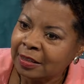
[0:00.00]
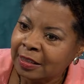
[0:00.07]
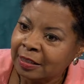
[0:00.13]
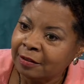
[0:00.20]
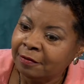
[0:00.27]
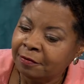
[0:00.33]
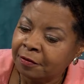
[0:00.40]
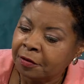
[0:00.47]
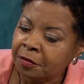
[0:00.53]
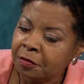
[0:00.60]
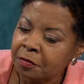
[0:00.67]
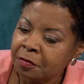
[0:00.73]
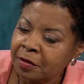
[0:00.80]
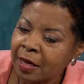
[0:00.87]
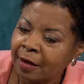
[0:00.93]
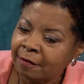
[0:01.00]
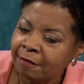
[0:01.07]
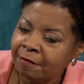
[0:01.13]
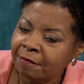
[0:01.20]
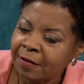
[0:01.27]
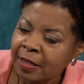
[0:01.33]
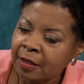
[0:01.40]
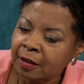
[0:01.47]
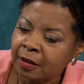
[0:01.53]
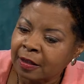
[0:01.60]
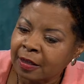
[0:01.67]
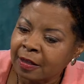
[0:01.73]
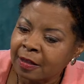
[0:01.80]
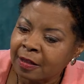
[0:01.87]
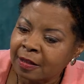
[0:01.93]
give you that
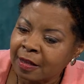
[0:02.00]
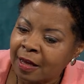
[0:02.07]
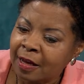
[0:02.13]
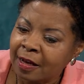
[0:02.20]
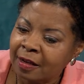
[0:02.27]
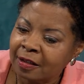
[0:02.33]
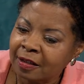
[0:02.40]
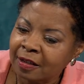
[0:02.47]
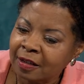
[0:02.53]
feeling that